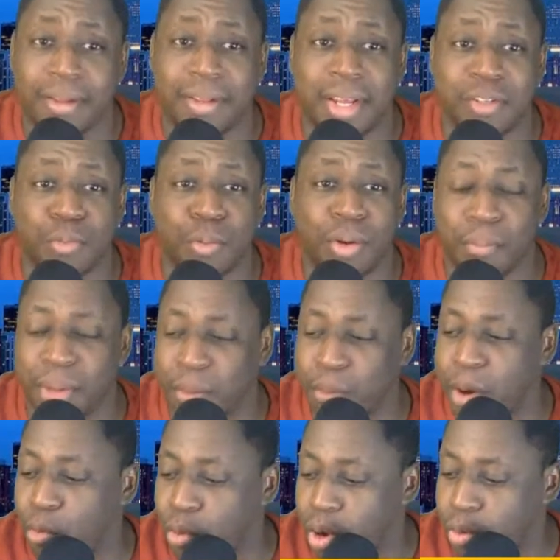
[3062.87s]
That's what I mean by
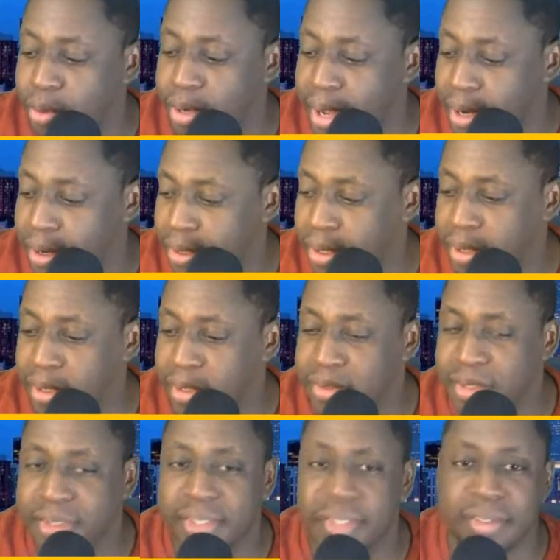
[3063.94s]
raw data. Is
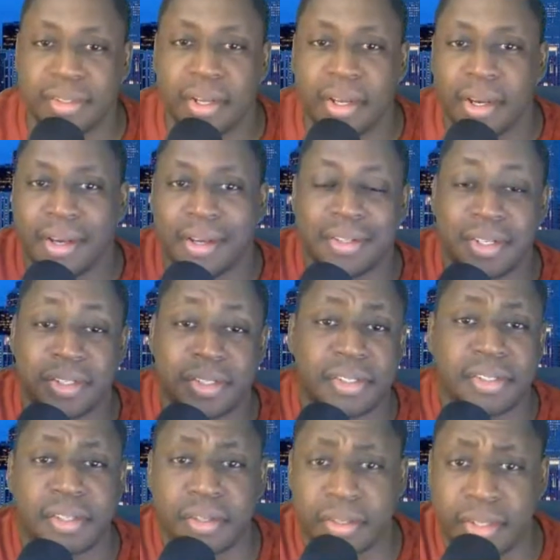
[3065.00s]
this is this is
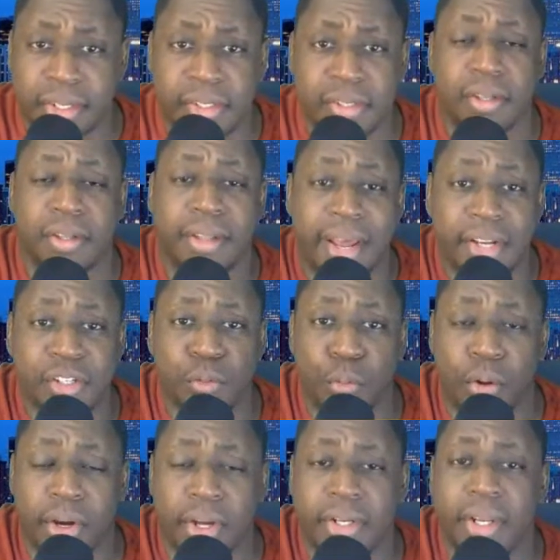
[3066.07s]
the this that is
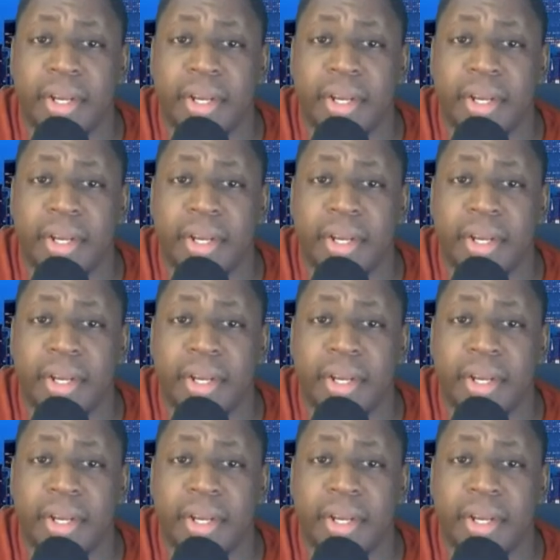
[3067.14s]
what